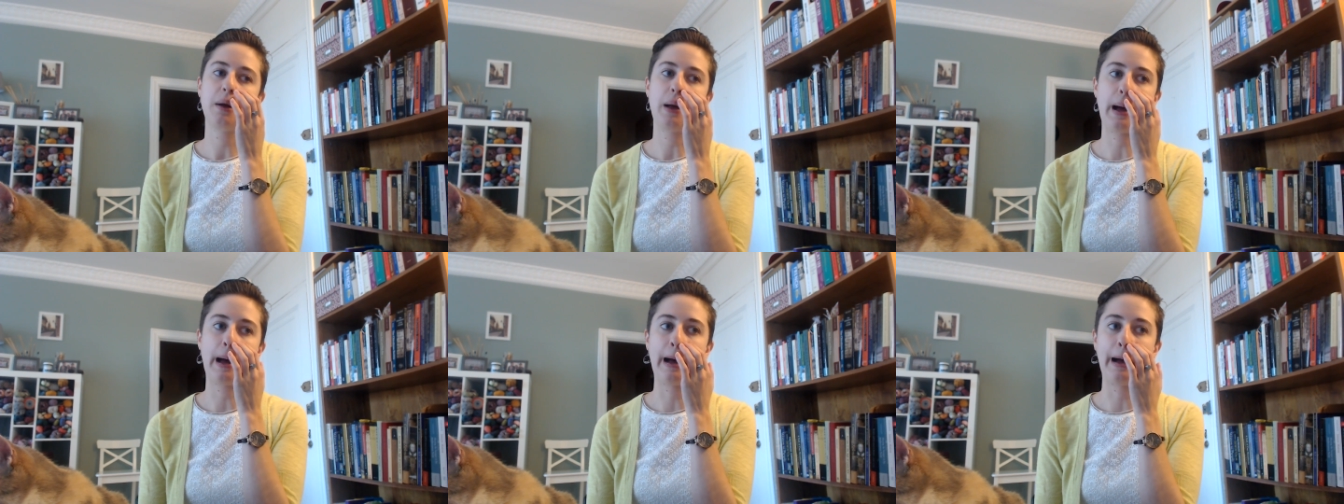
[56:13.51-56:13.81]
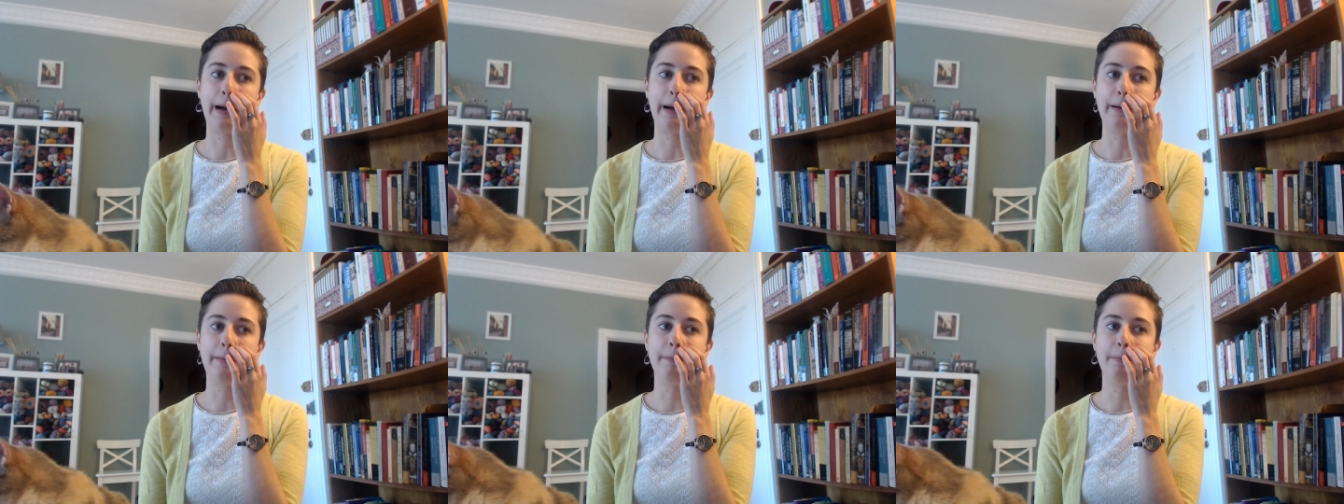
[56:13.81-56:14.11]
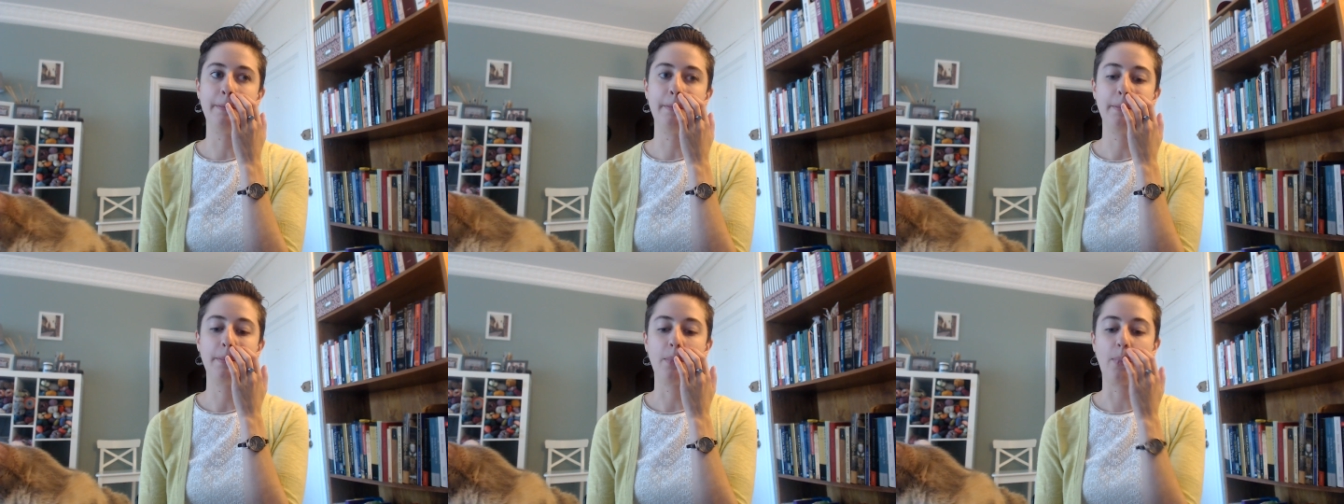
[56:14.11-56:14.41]

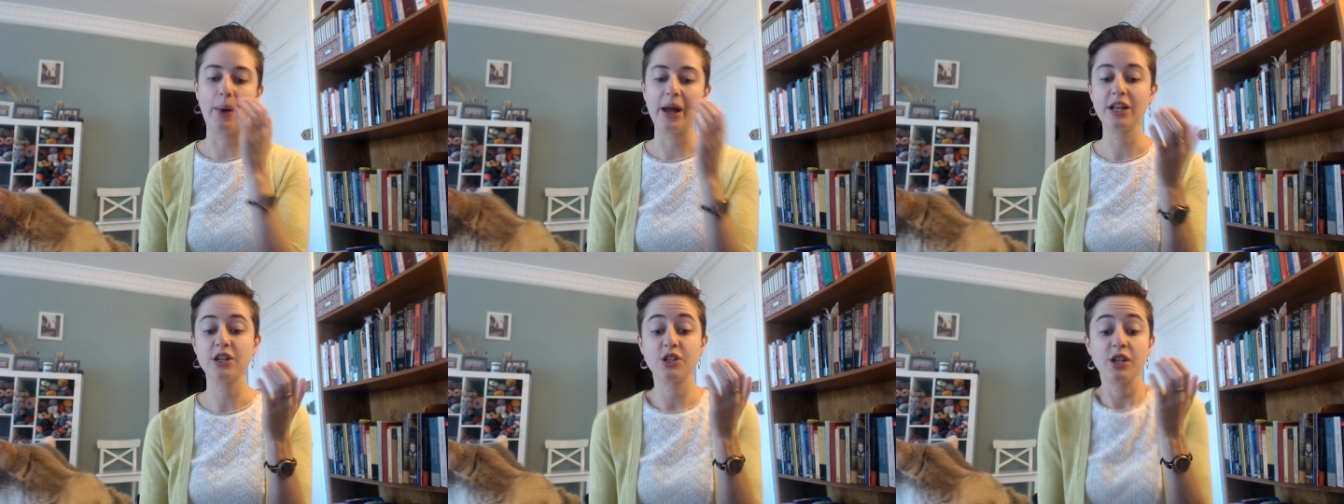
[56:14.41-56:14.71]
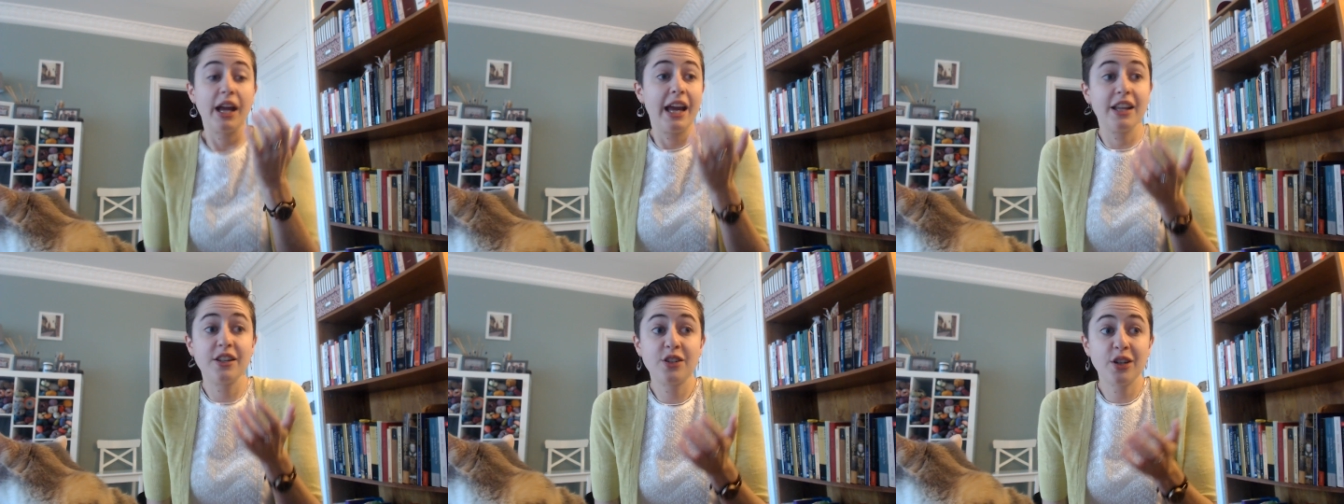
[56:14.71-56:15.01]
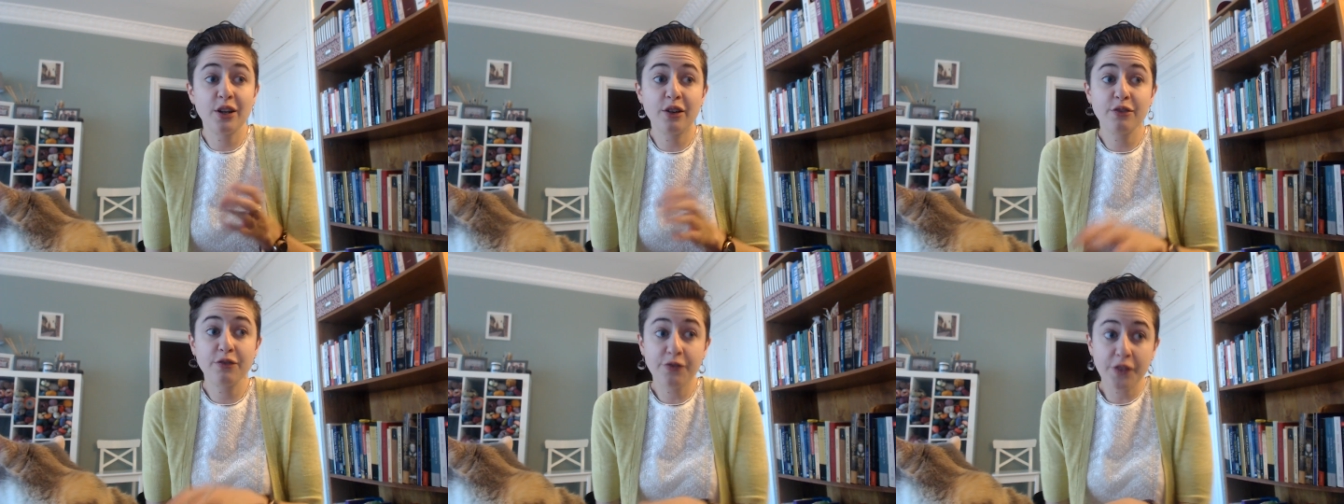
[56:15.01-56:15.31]
Um, which it's
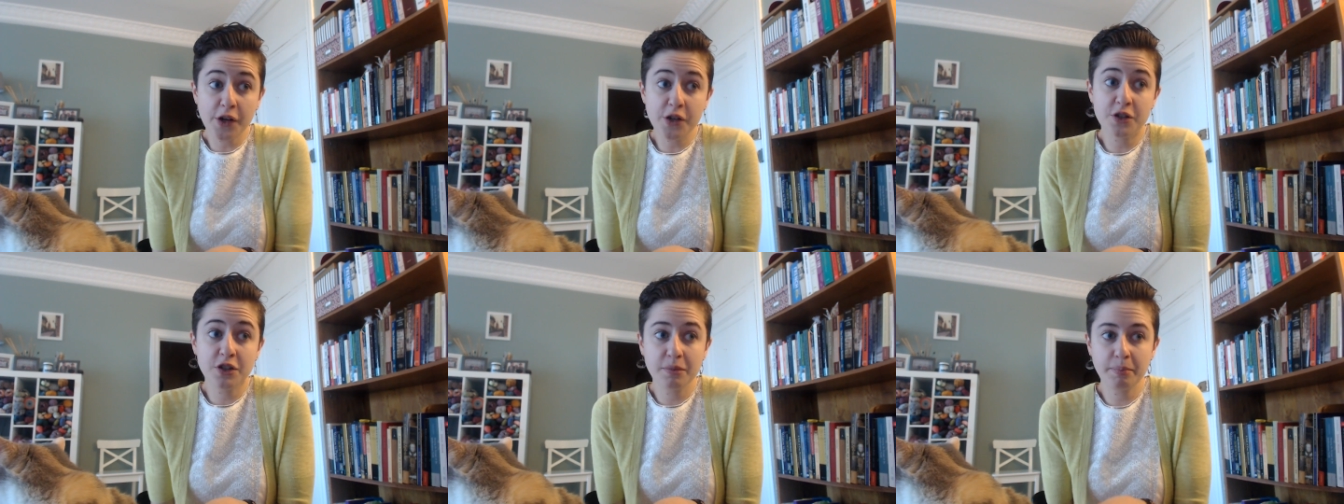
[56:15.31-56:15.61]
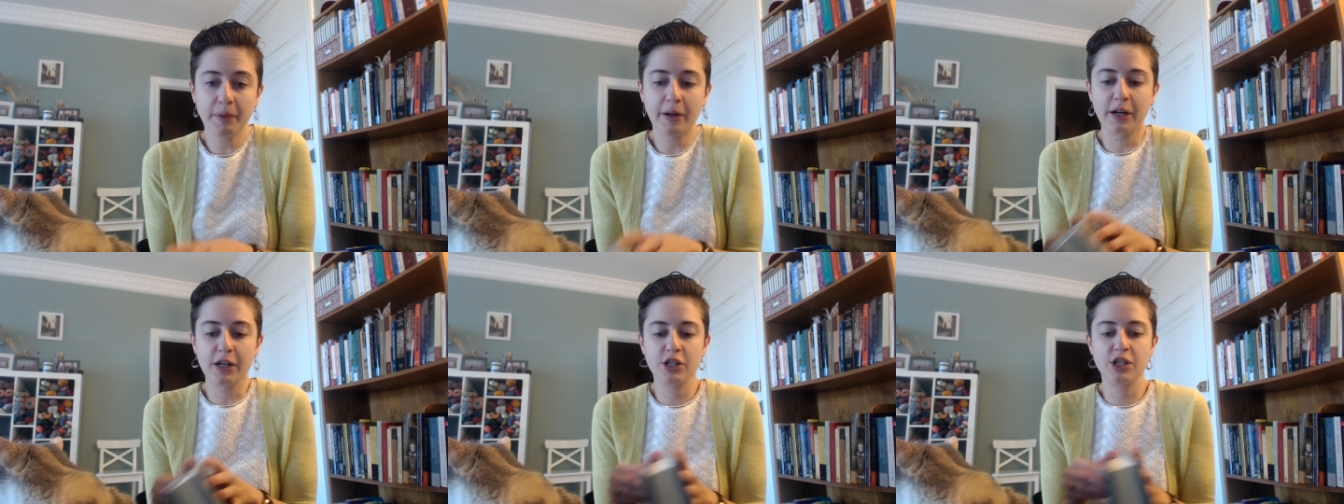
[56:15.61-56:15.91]
her first book.